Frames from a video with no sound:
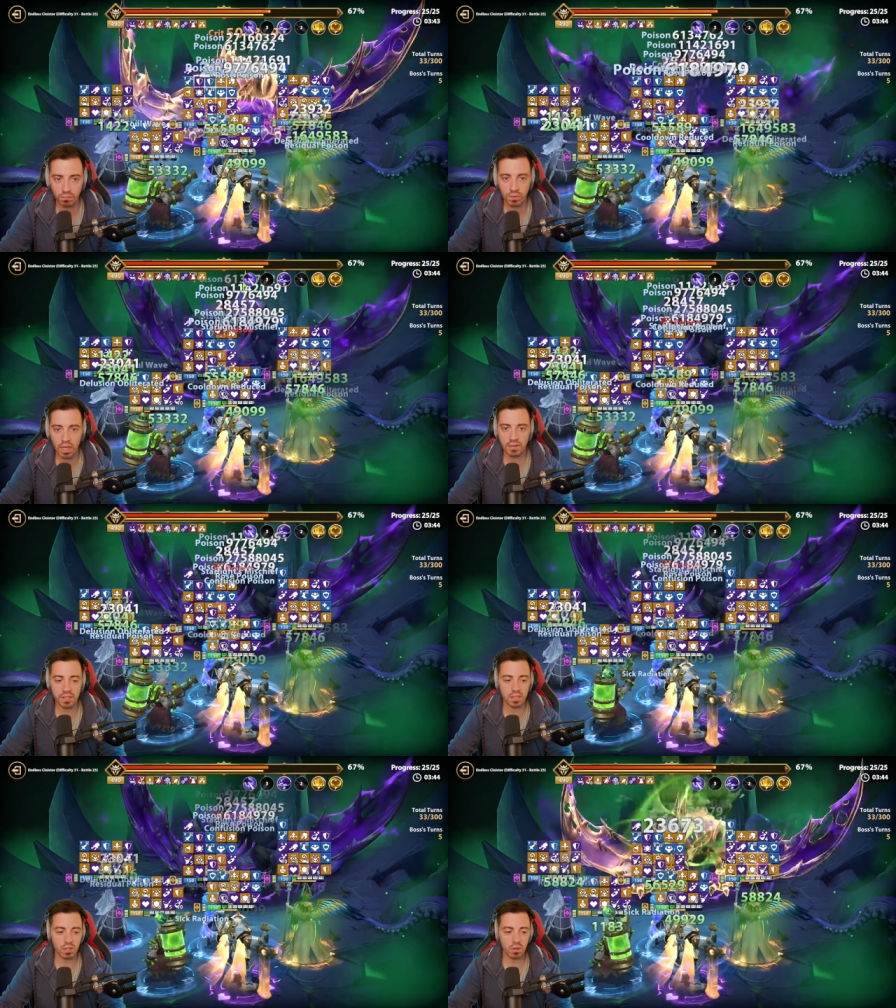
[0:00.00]
And
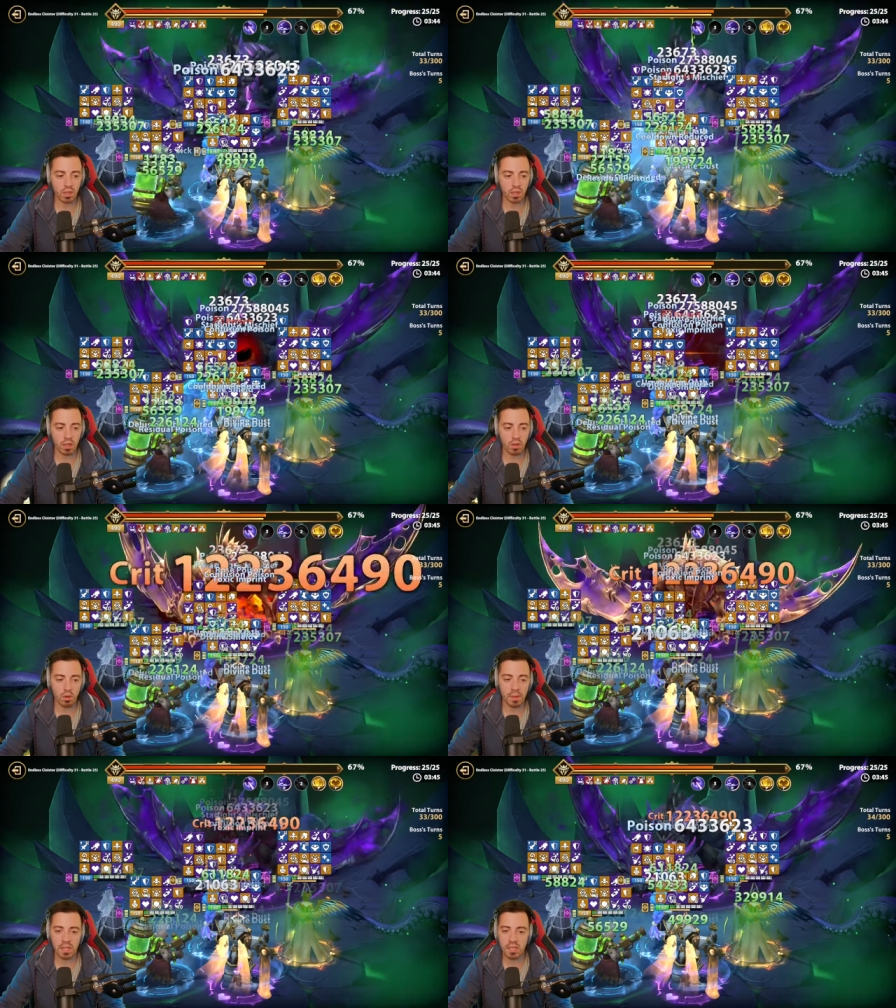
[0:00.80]
this is okay. And
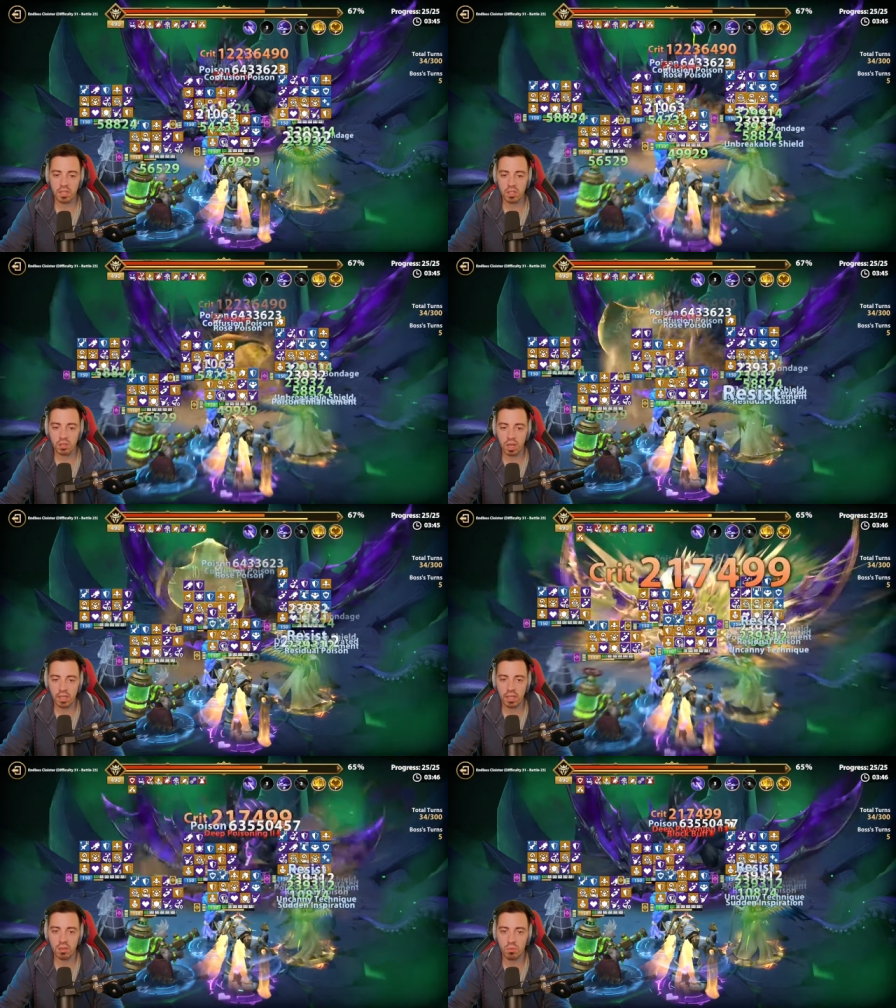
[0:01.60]
normally I, I
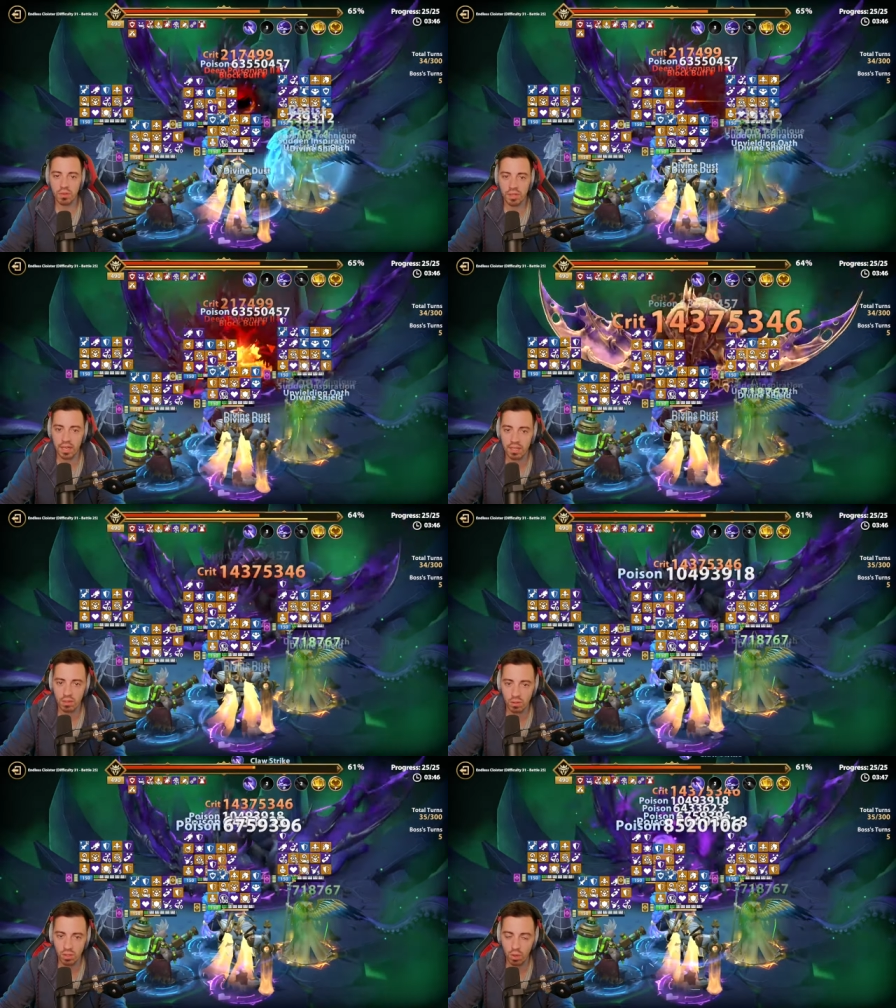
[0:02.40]
can run that in
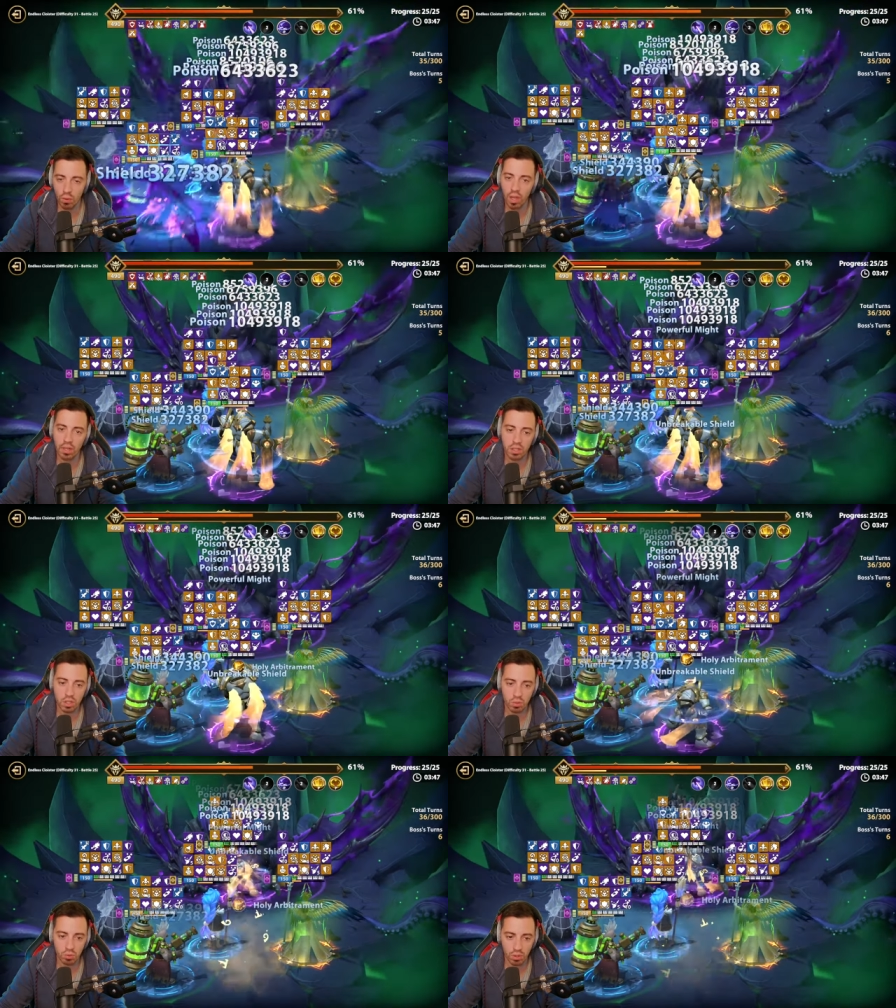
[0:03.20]
auto and it
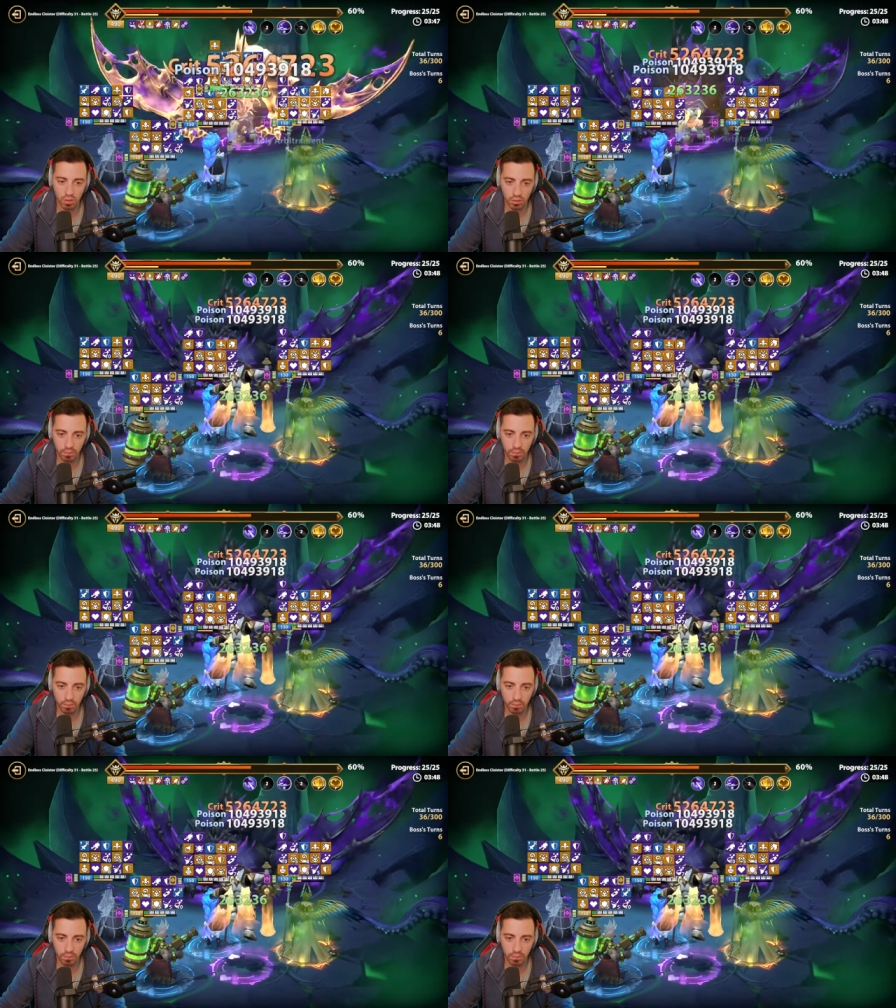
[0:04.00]
should work.